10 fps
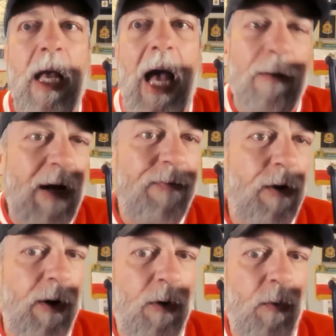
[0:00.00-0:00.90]

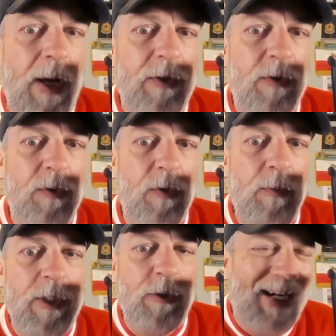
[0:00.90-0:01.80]
However, when you
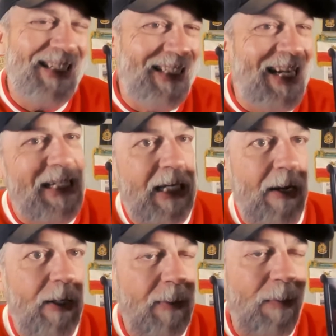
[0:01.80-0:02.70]
try to study terrorism,